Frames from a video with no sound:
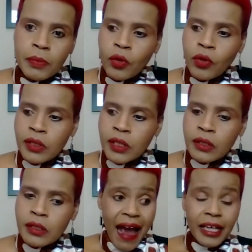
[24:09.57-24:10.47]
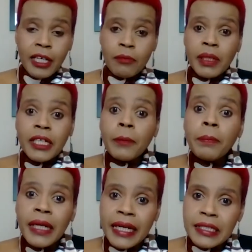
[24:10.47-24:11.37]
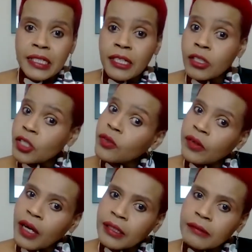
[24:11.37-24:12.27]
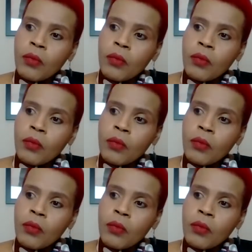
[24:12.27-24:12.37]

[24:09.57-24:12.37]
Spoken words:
because I can manipulate it and do that.